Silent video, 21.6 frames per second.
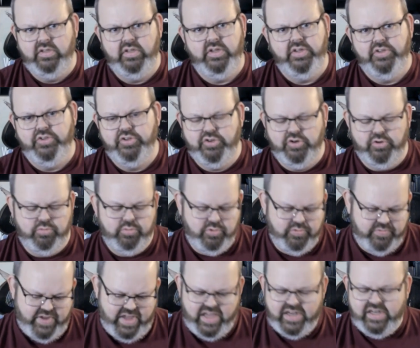You can
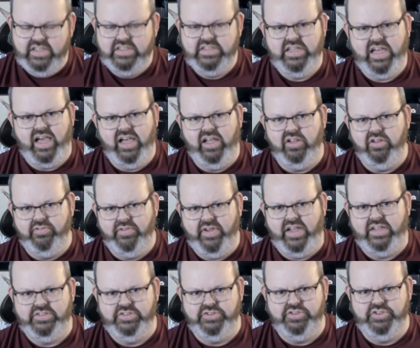remove any tile of
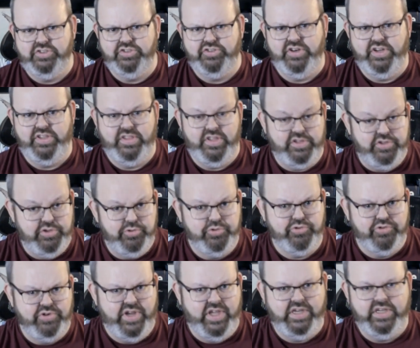hazardous terrain that you
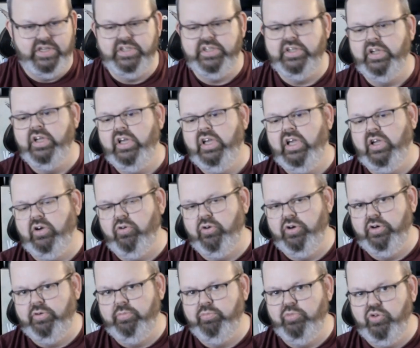created in
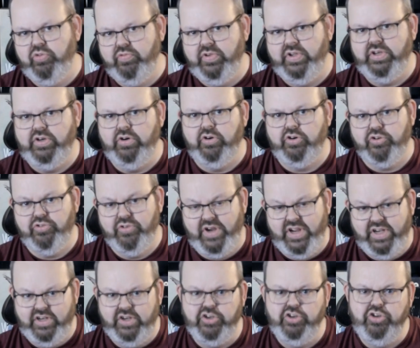order to move it or
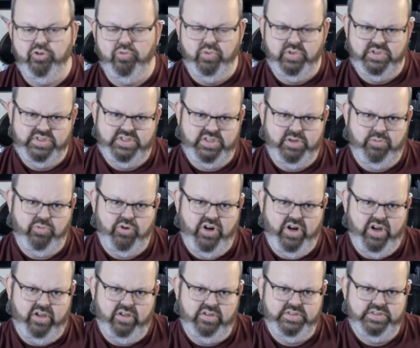create a new one
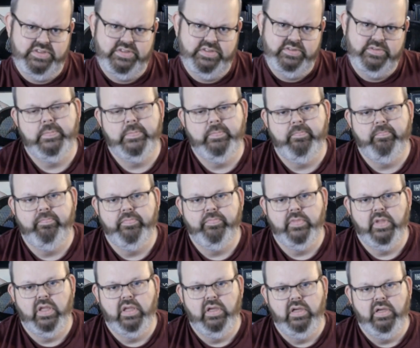somewhere else.
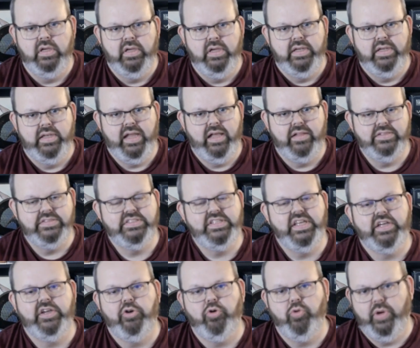Now let's
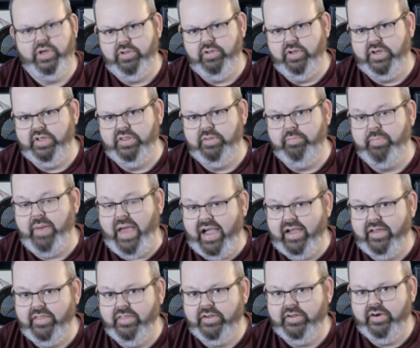take a quick look at the
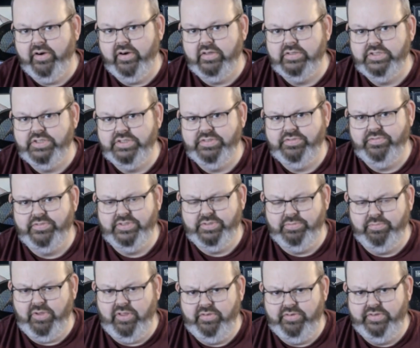back of the card just for
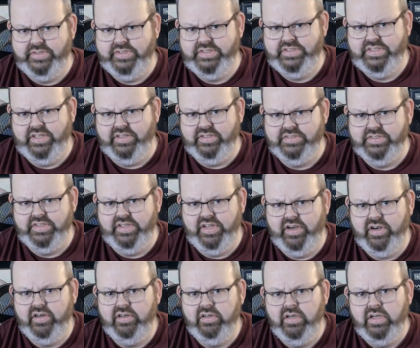some other details
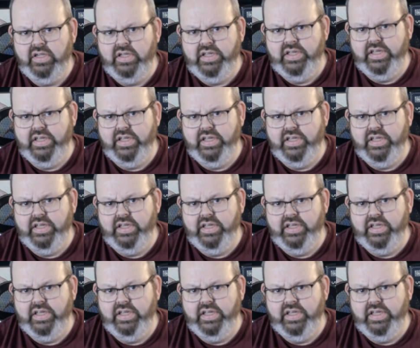there.